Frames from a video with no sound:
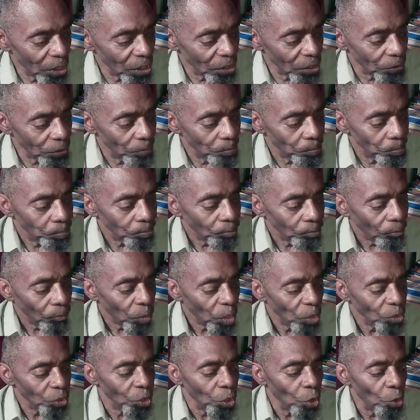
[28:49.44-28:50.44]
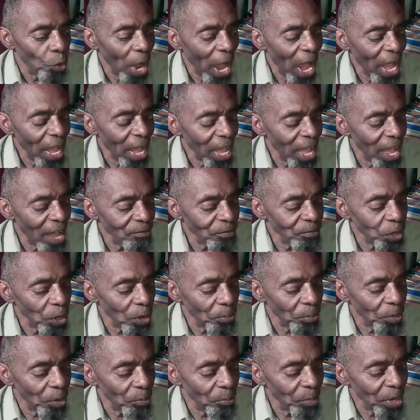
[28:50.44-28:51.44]
this: do I have
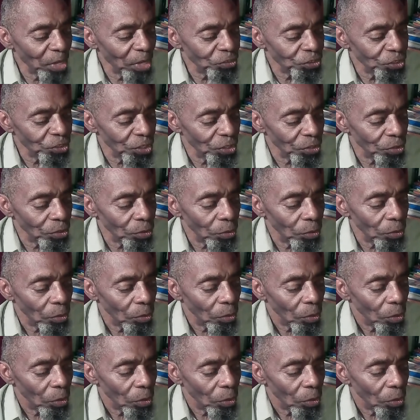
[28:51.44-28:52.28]
your permission?